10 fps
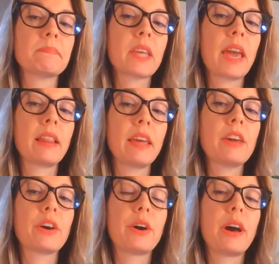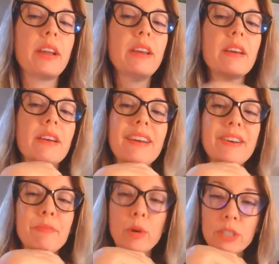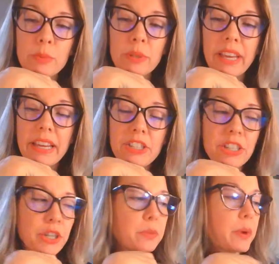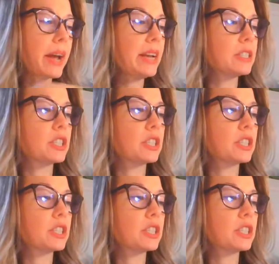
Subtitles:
Kaylee, good. Multiplication, you're right.